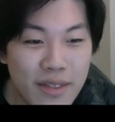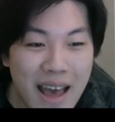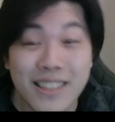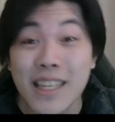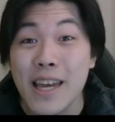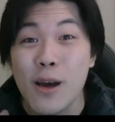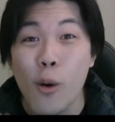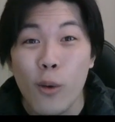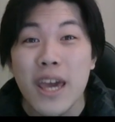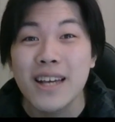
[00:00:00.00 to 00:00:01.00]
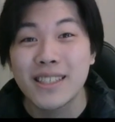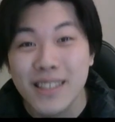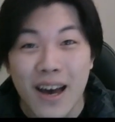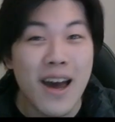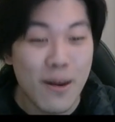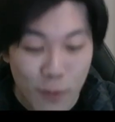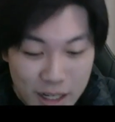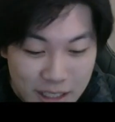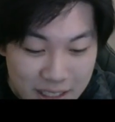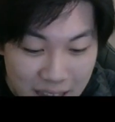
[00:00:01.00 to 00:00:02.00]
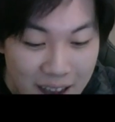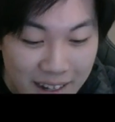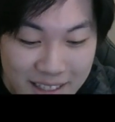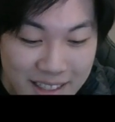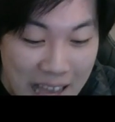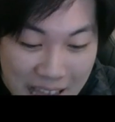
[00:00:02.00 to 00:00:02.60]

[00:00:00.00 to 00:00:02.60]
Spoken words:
That's in a week's time, which sucks.